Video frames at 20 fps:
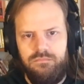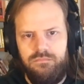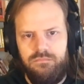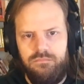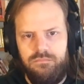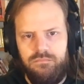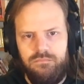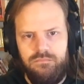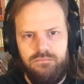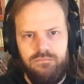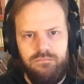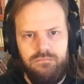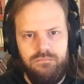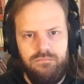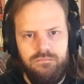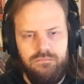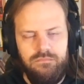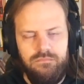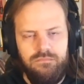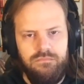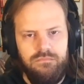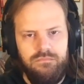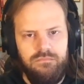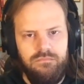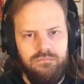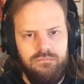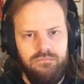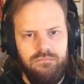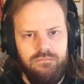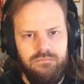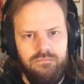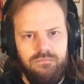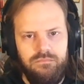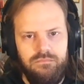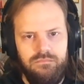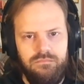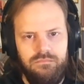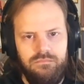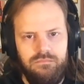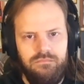
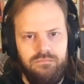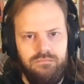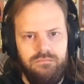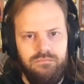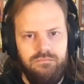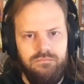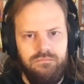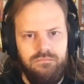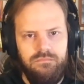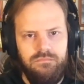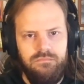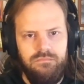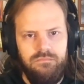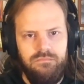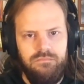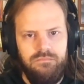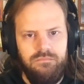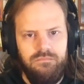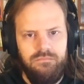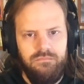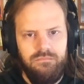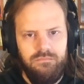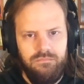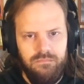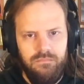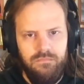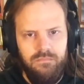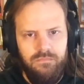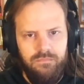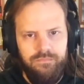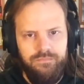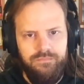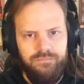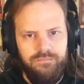(silent)